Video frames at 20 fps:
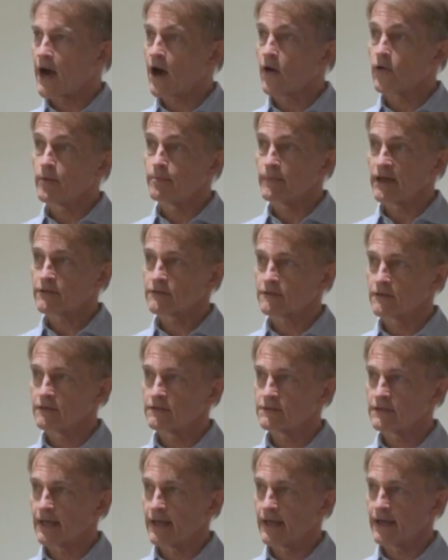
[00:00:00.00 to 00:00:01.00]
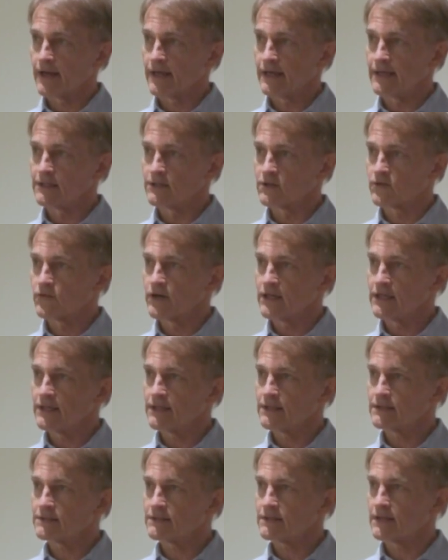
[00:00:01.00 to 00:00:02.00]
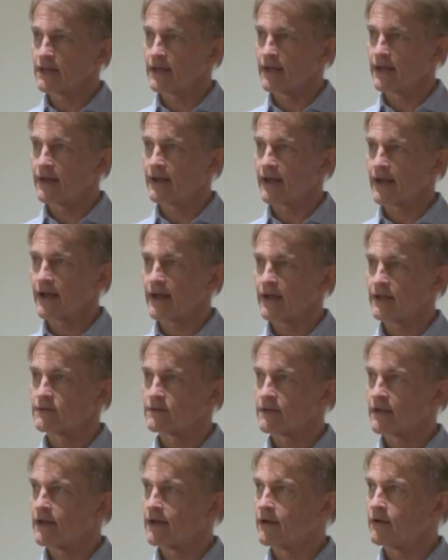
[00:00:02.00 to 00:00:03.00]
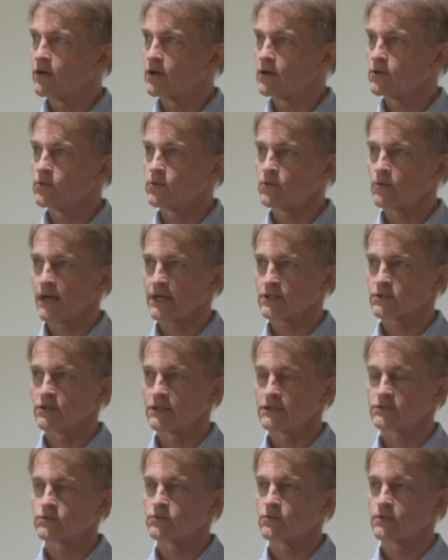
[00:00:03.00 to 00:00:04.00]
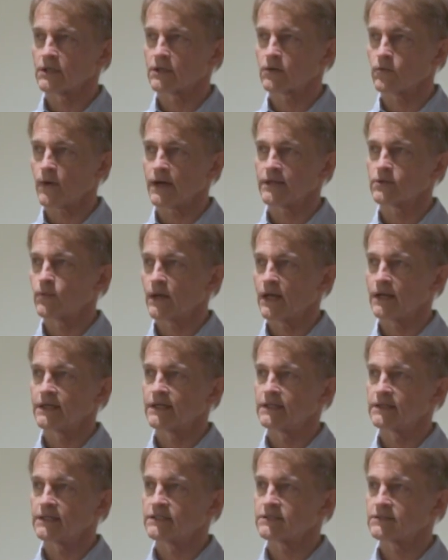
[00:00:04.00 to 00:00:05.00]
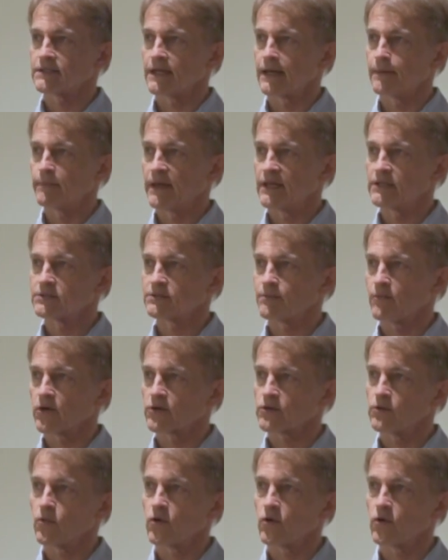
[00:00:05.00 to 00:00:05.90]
our method in green, and Lulu actually is doing quite well in this benchmark.